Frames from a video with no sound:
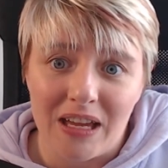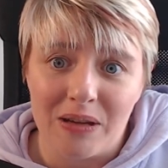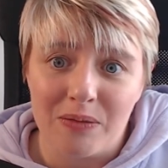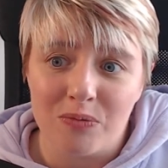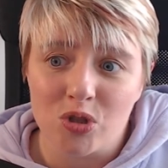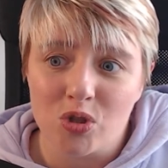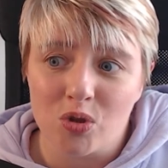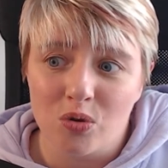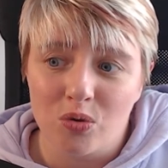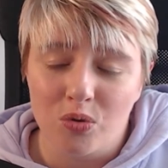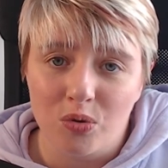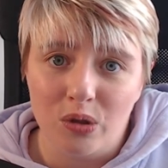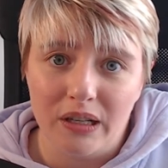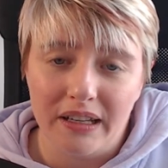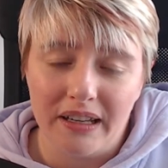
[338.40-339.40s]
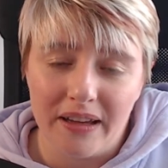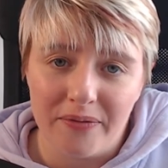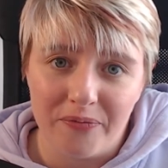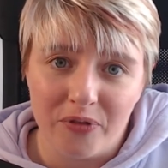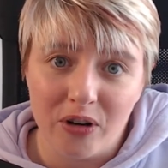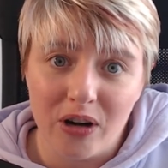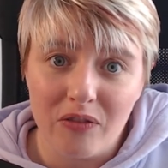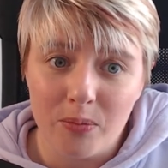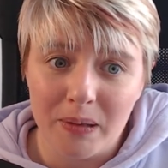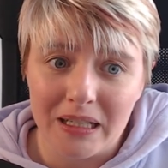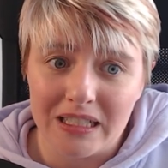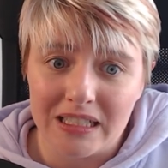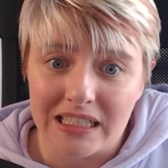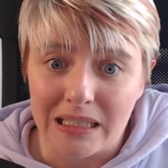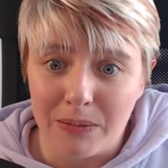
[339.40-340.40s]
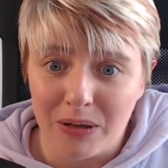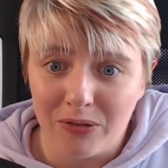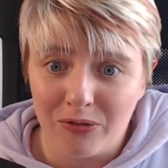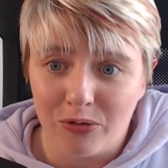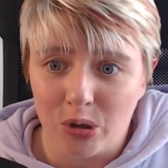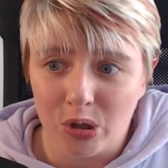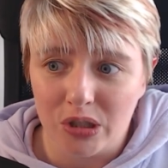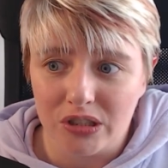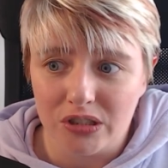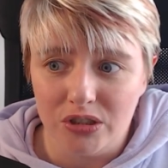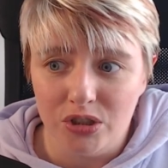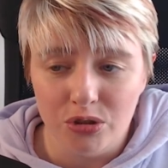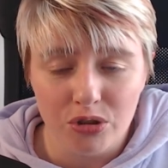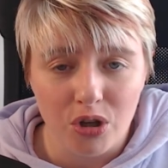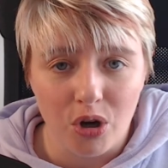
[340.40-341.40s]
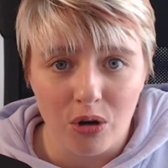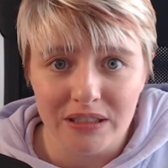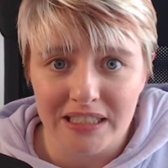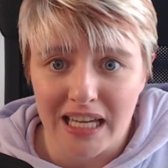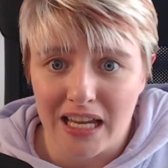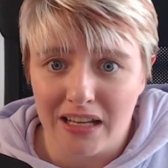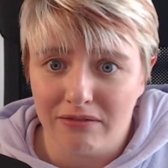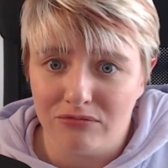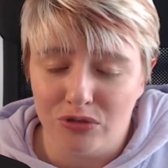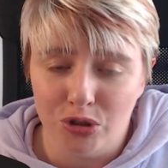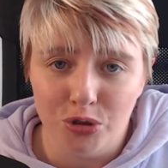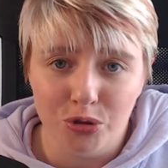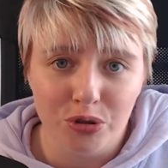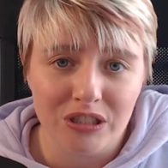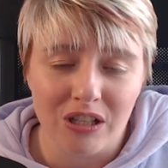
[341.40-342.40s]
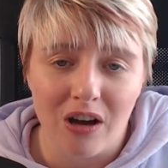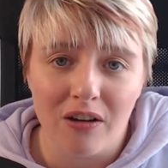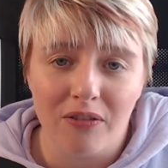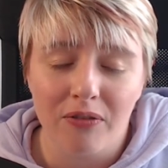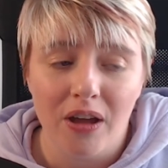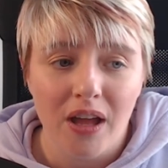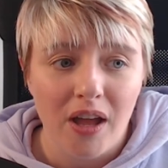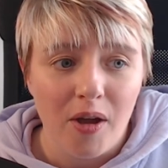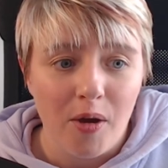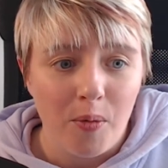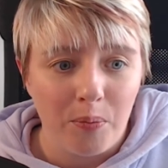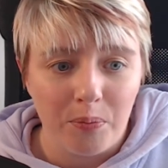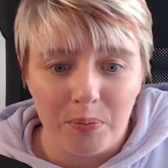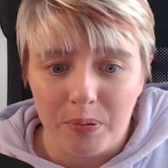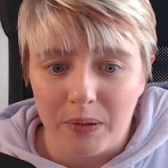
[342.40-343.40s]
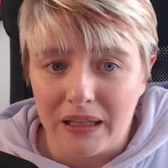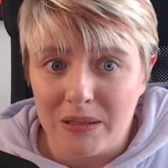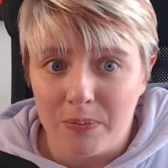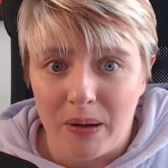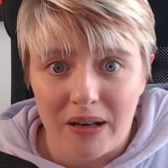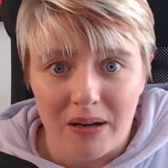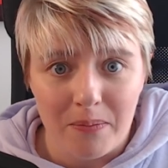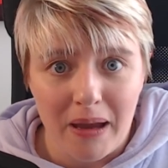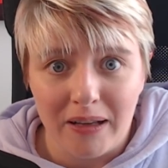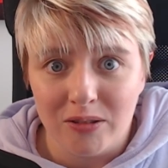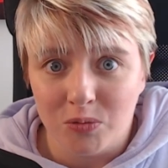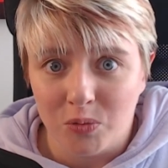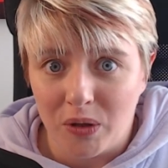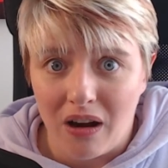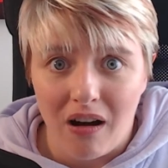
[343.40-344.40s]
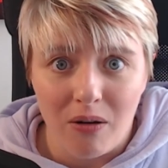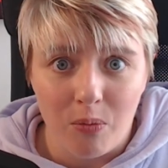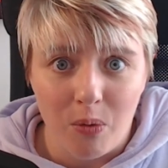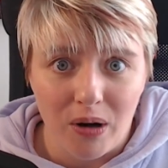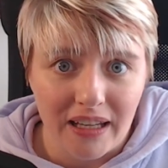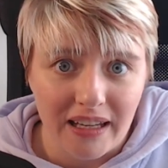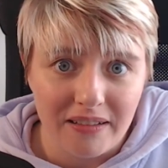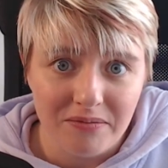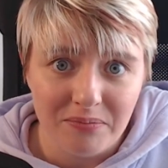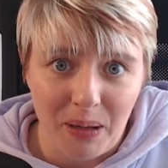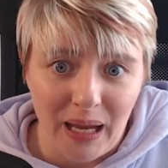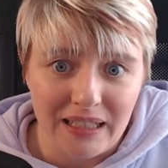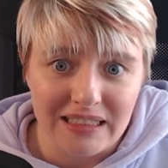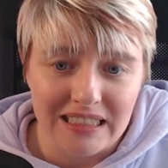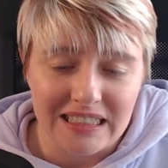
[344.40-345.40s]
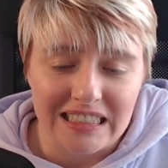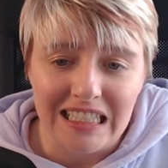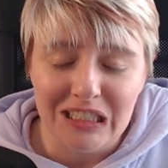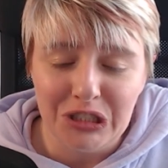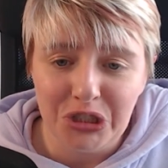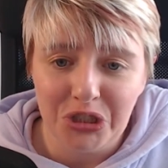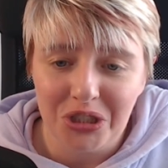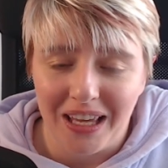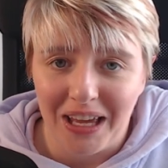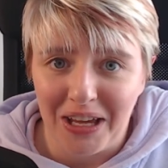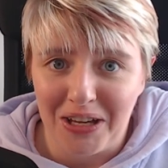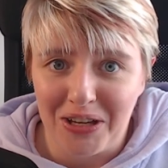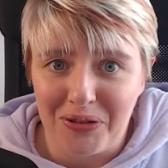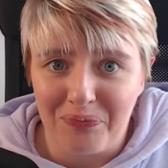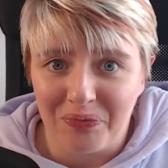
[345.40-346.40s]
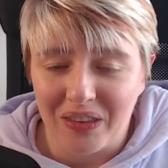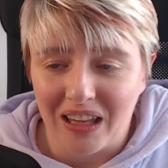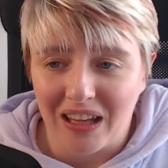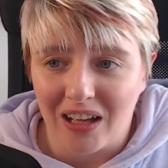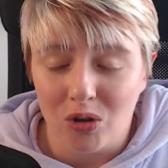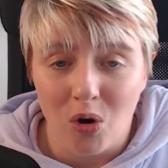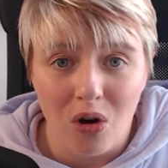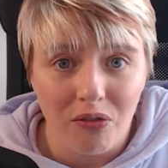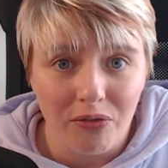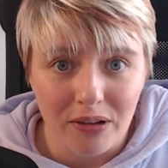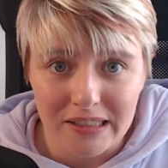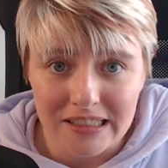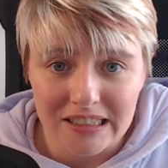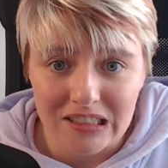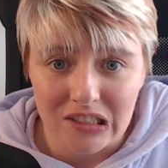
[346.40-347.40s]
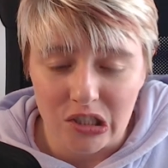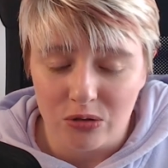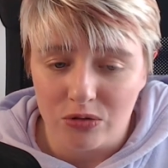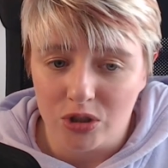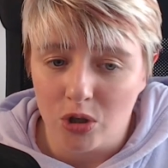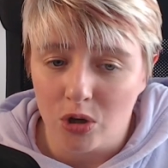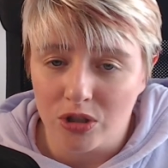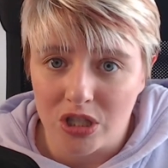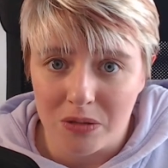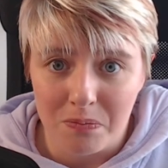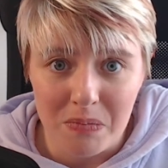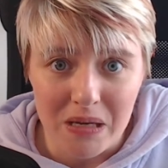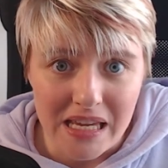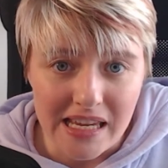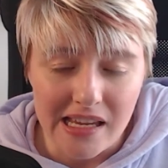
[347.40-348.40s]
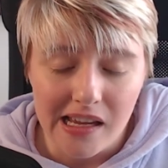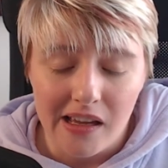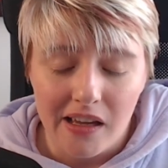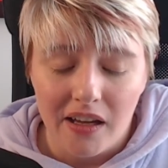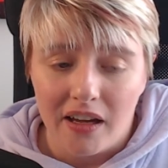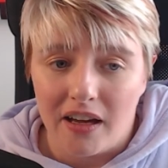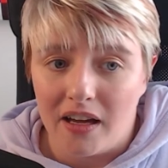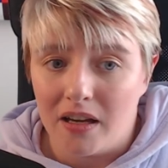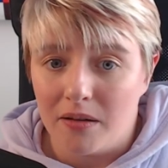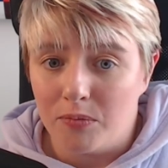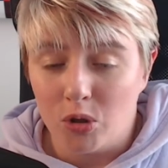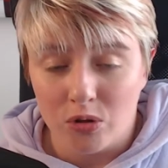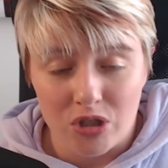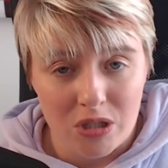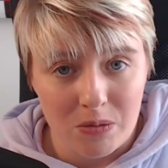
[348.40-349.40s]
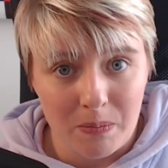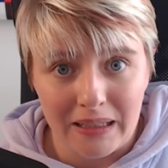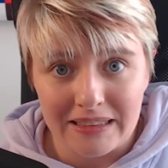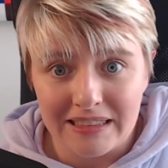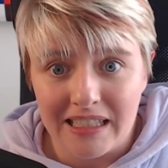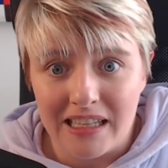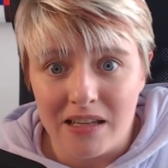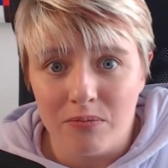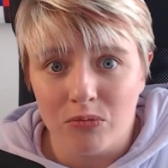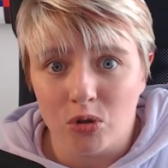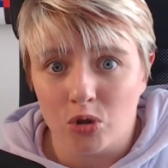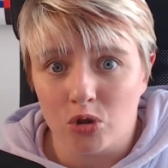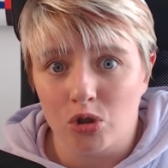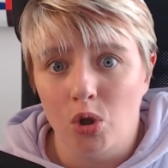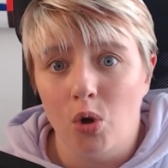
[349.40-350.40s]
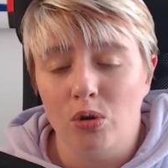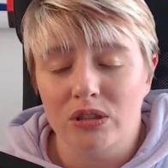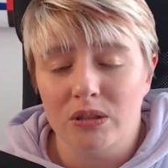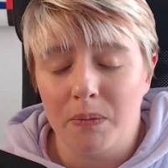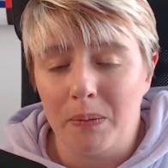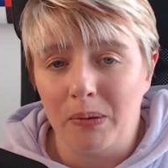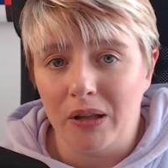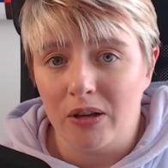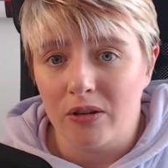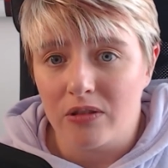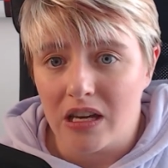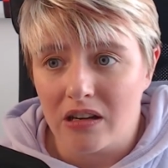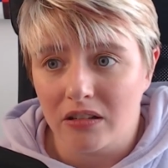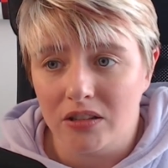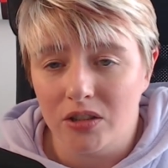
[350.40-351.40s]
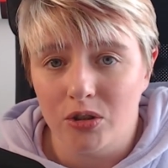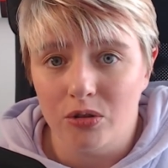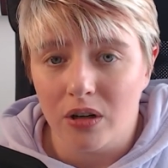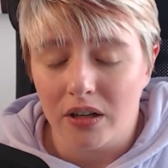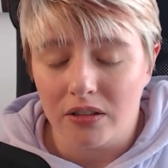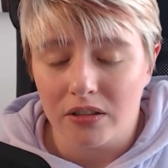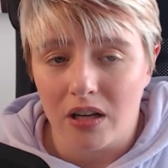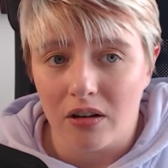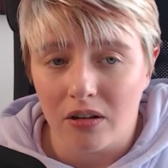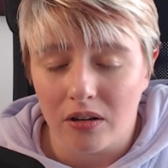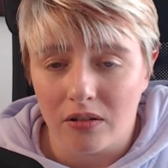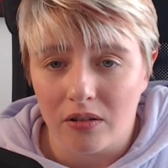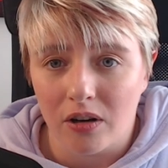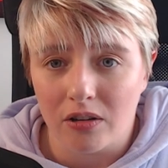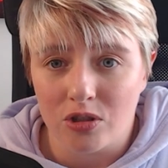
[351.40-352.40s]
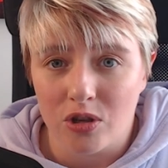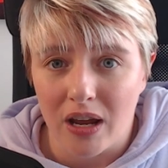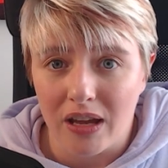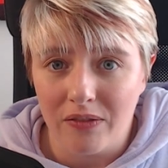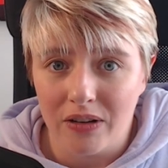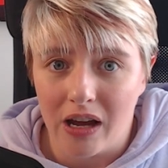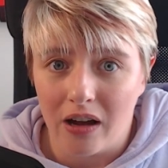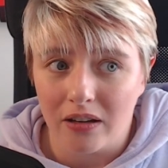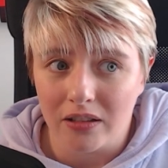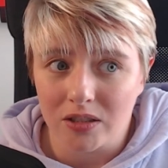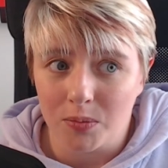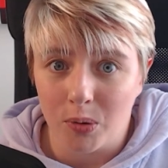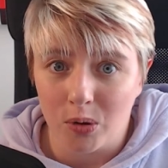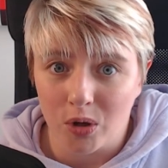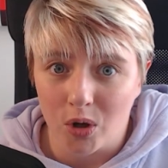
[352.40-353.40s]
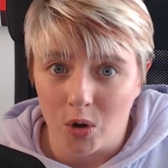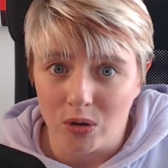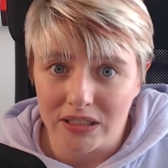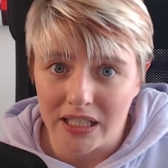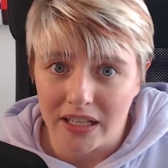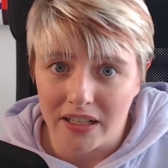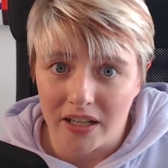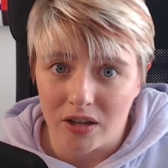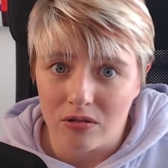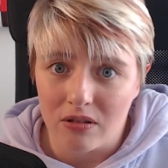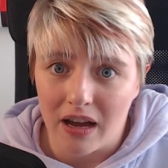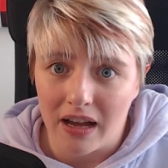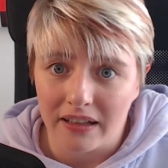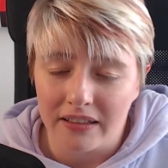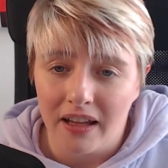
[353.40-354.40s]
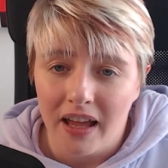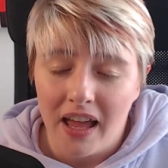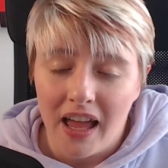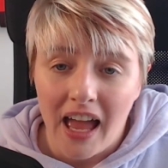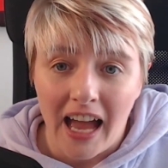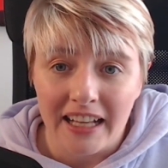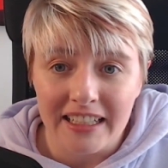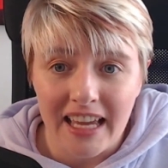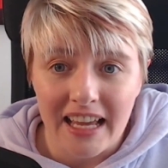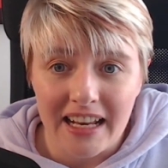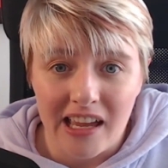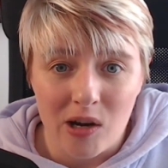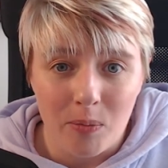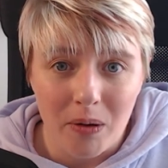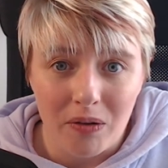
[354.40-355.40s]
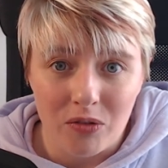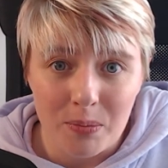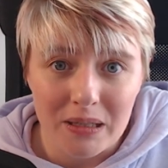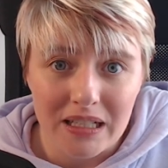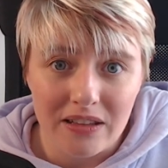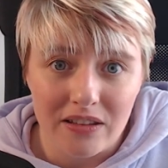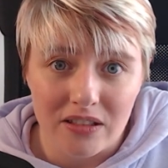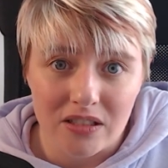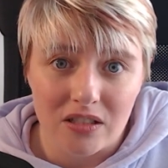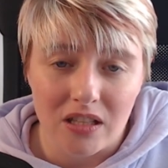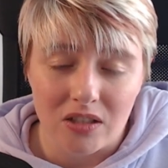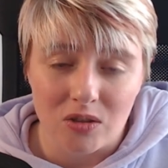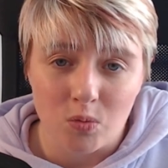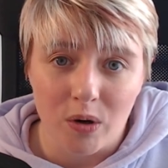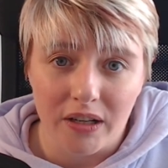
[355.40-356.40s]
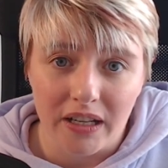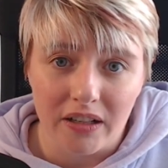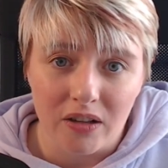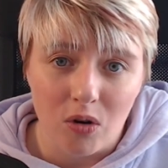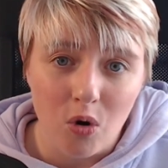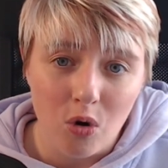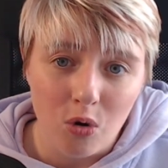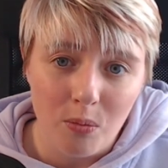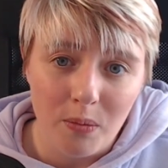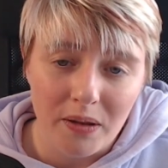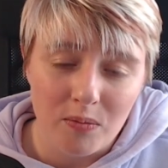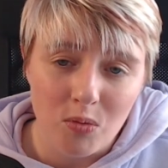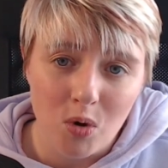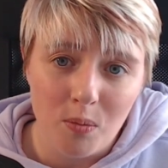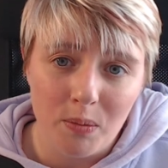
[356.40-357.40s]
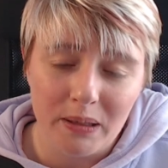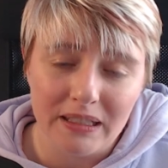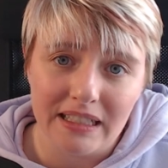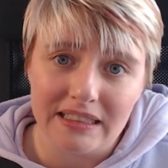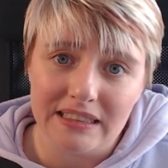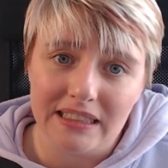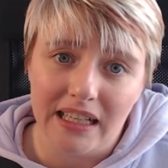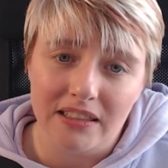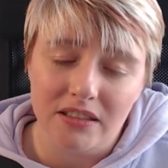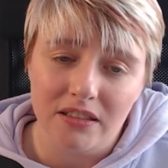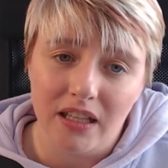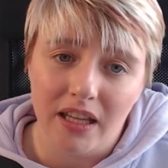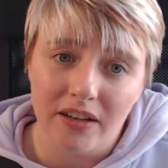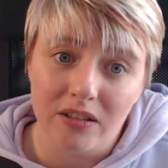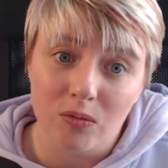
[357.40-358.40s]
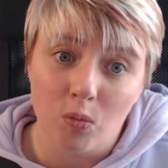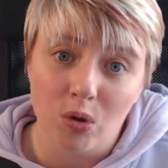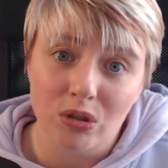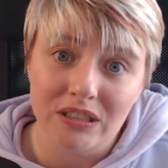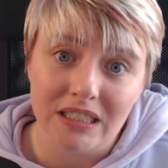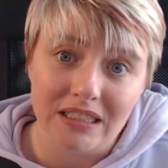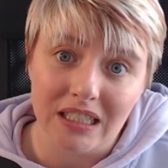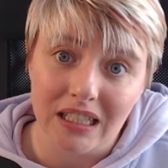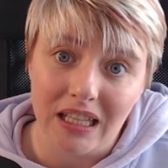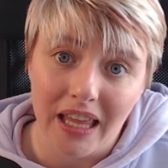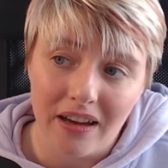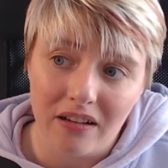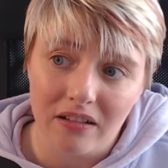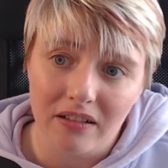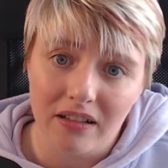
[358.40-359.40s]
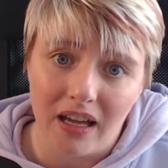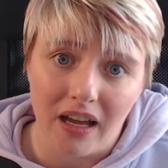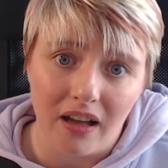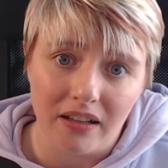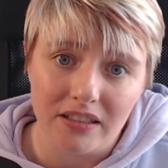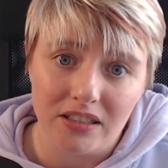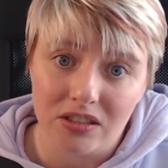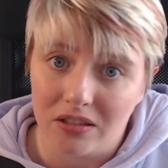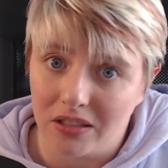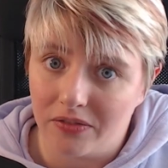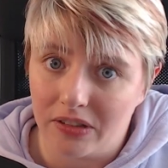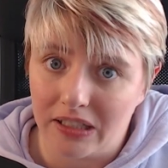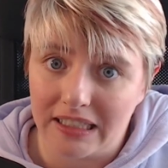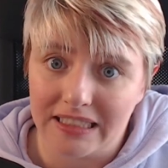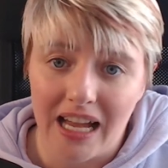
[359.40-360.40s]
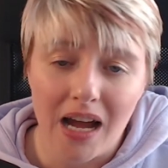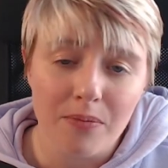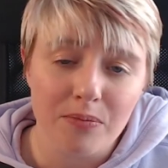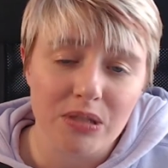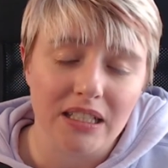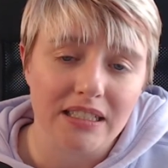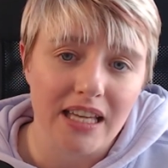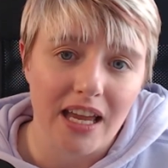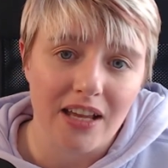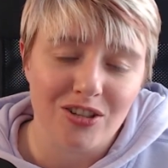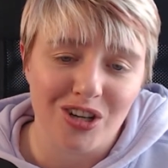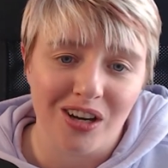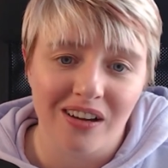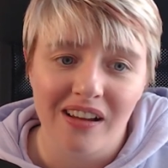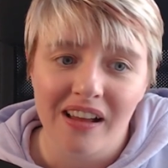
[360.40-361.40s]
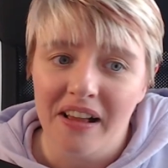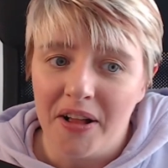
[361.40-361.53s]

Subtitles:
So for everybody screaming for new content, new stuff, please bear in mind we are working behind the scenes. A lot of us, not just me, not just my team. There's lots of people out there who are striving hard to put content out and kind of help everybody that's working at home at the moment and wanting to learn and study for exams, etc.